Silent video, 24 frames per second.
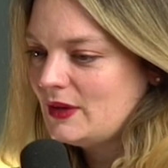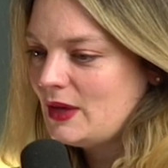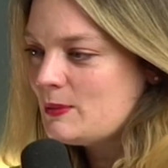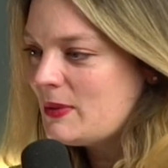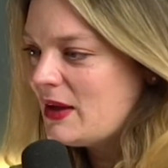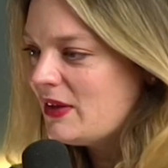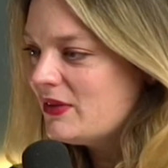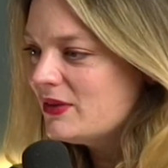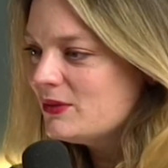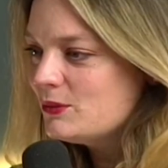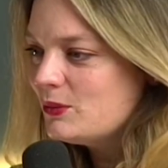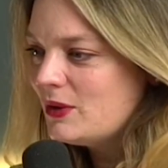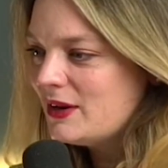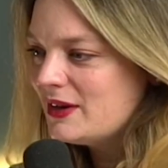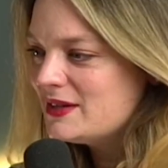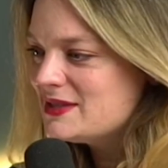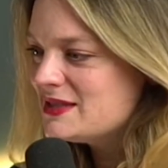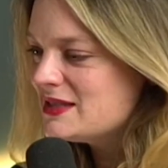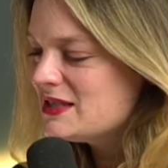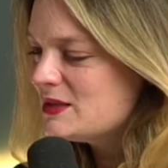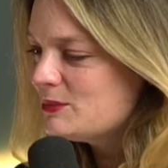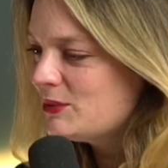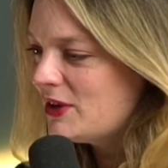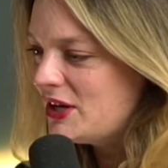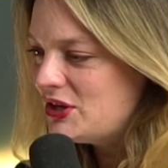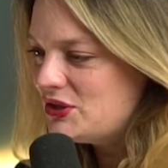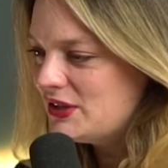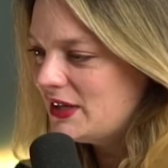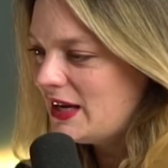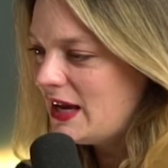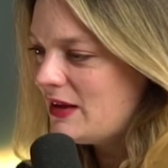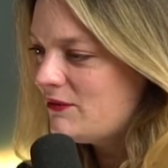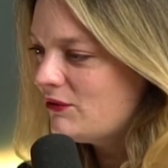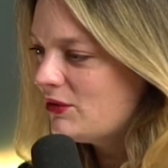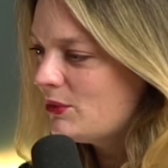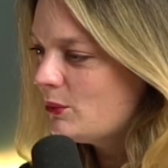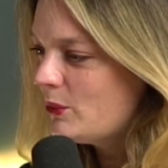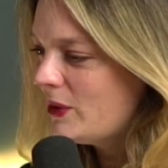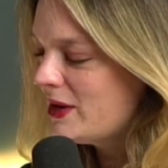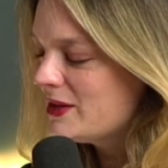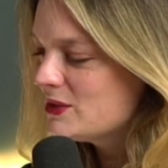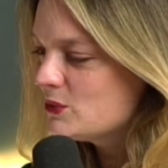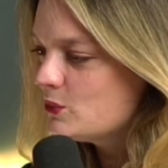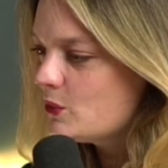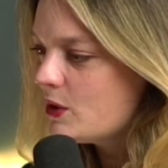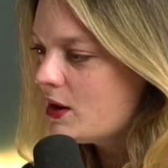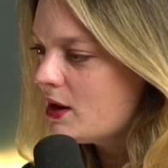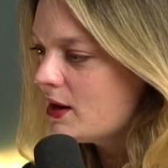where his inspiration came from, where
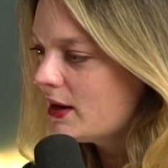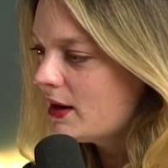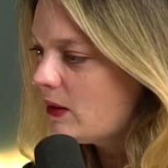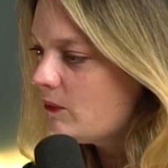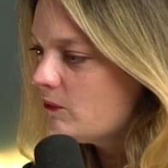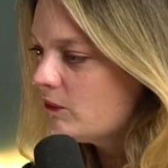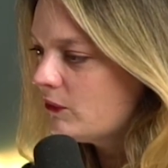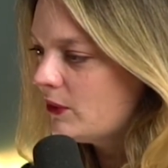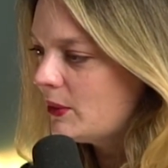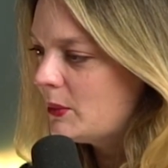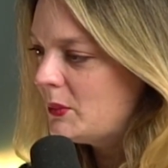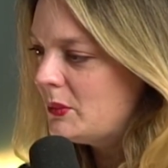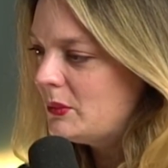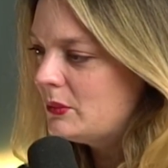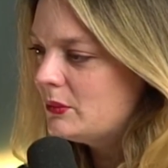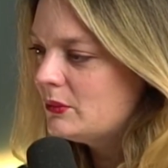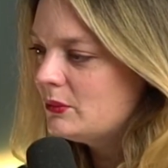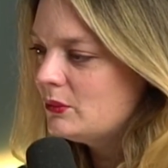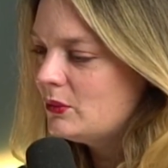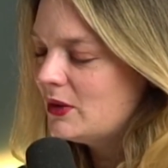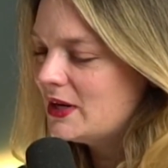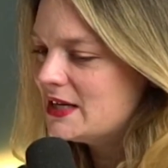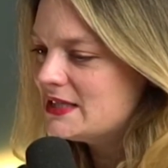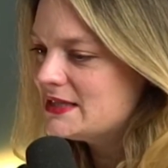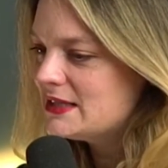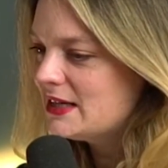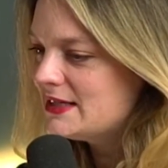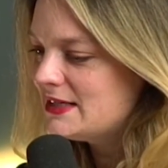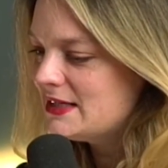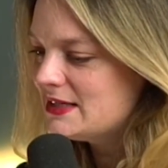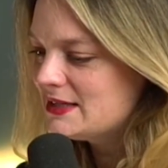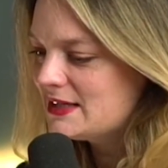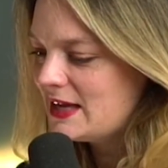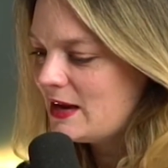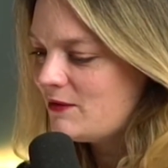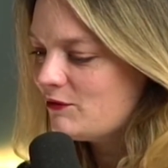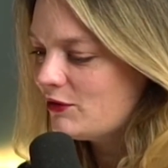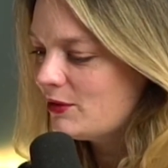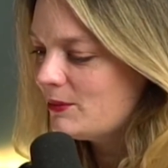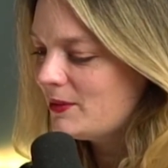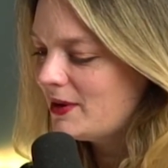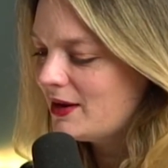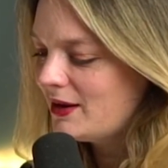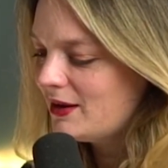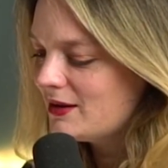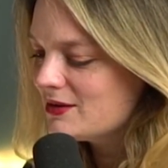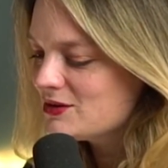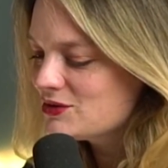his work came from, where his ideas came from. And
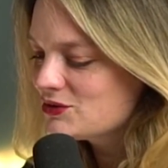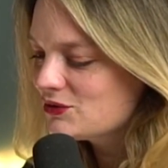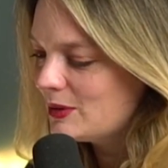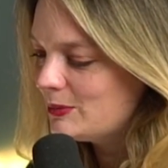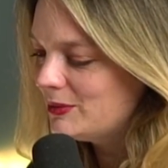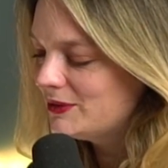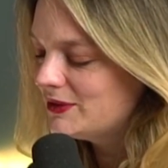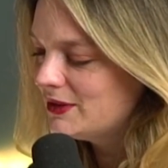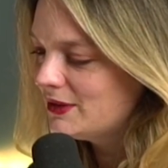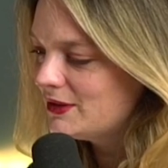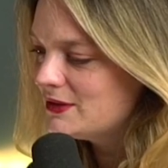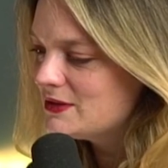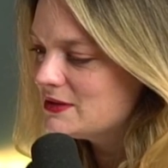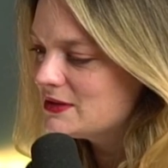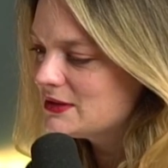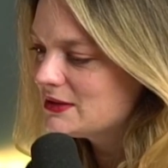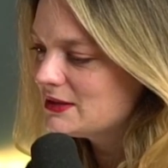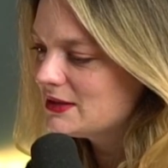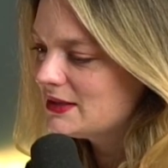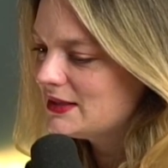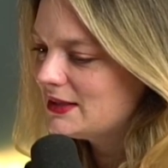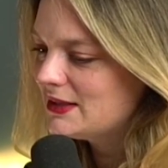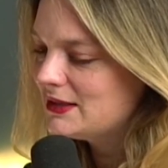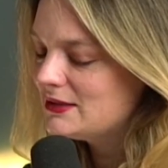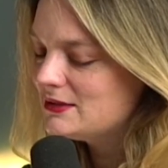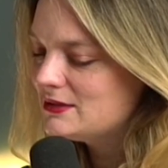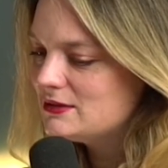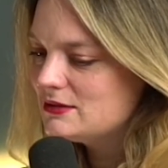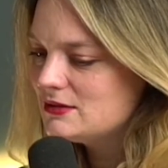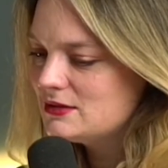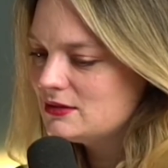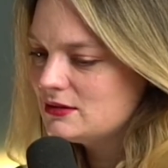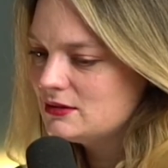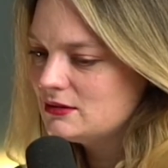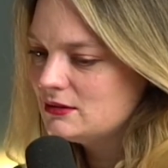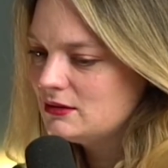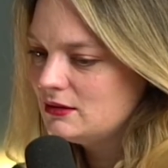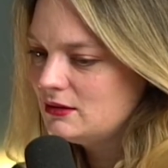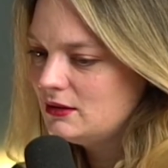I kind of scribbled notes and,